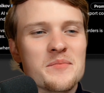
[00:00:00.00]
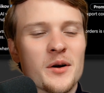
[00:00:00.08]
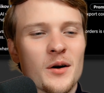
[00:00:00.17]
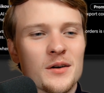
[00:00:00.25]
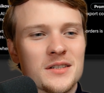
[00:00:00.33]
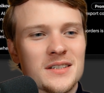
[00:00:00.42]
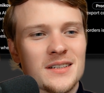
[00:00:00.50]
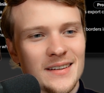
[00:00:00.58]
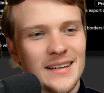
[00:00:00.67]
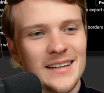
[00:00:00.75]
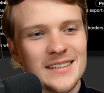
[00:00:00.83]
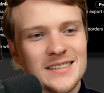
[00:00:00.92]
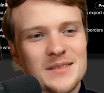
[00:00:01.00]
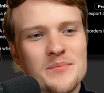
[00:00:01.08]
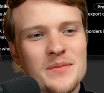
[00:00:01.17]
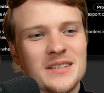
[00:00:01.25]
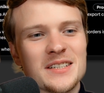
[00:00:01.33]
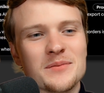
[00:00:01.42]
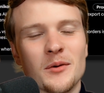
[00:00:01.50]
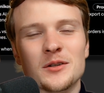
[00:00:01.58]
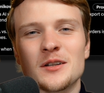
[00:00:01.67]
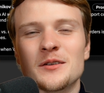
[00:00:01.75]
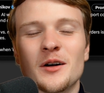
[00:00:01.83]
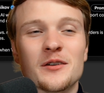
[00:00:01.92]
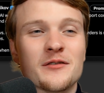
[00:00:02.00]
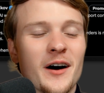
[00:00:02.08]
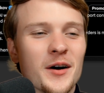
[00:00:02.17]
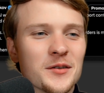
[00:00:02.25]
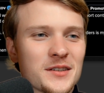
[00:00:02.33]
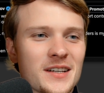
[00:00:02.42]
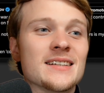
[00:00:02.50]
because this business model not found.